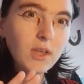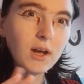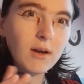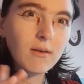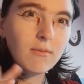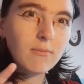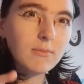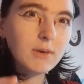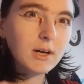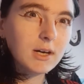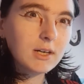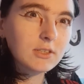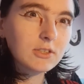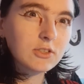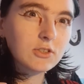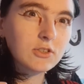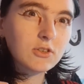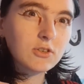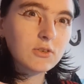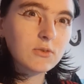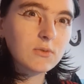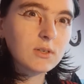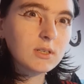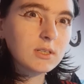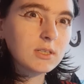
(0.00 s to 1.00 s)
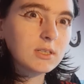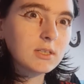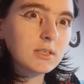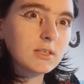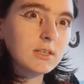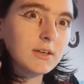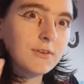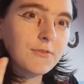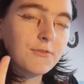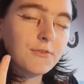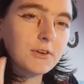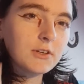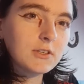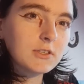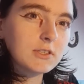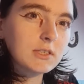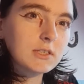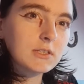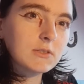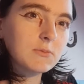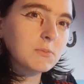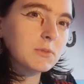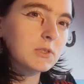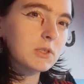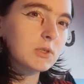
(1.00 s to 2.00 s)
Not sure what the difference
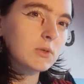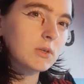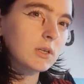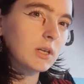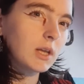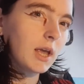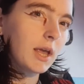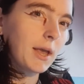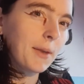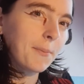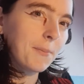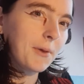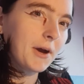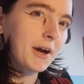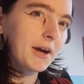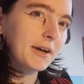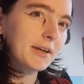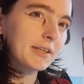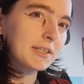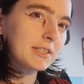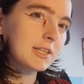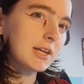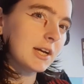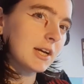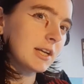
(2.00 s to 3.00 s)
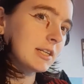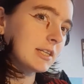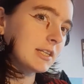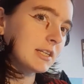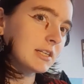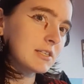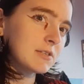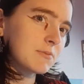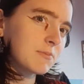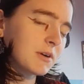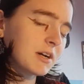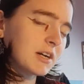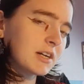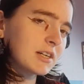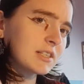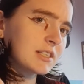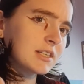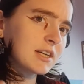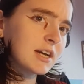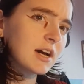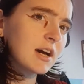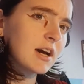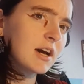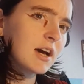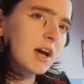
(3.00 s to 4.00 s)
is between apraxia and
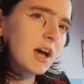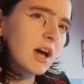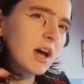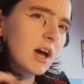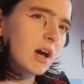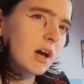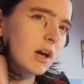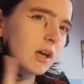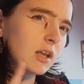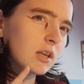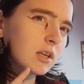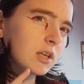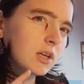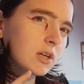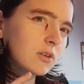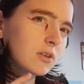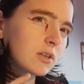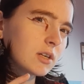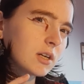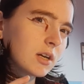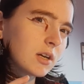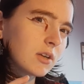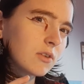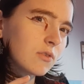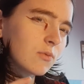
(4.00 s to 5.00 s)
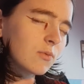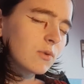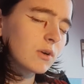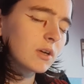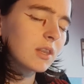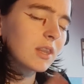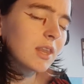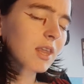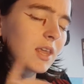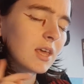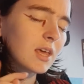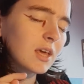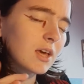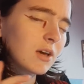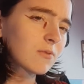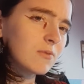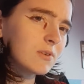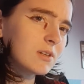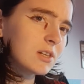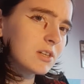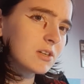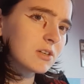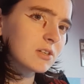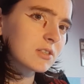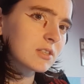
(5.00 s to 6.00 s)
dyspraxia. I know there is one and we
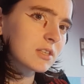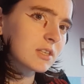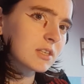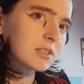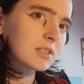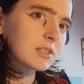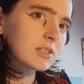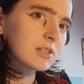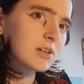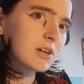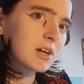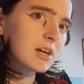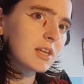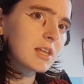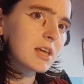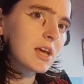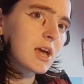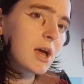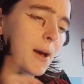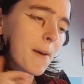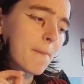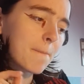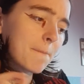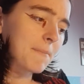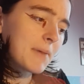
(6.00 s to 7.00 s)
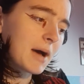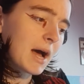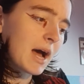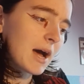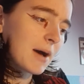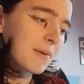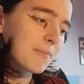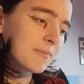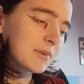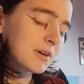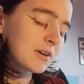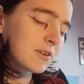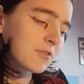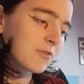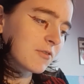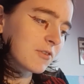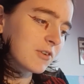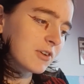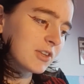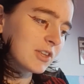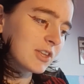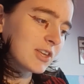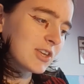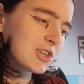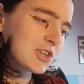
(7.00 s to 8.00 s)
looked into it, but I'm not
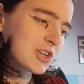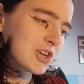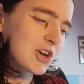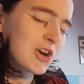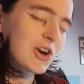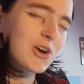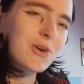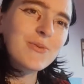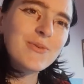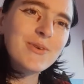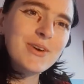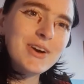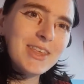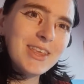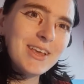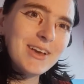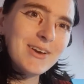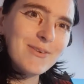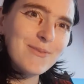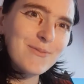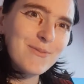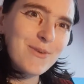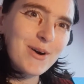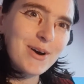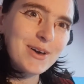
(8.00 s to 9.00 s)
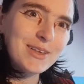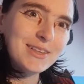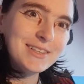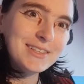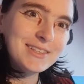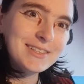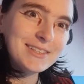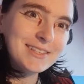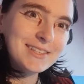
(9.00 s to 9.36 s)
fully sure what it was.